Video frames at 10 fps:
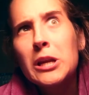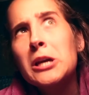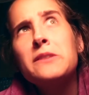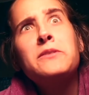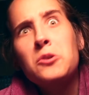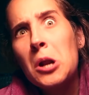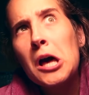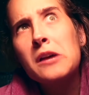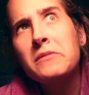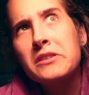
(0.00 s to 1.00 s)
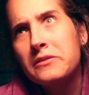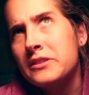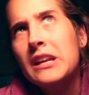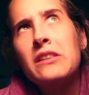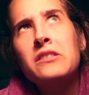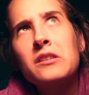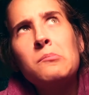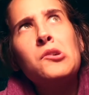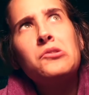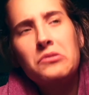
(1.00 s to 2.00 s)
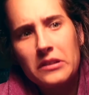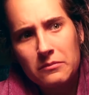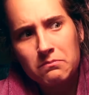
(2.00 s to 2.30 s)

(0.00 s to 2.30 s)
the night of the crime and the death and the murder and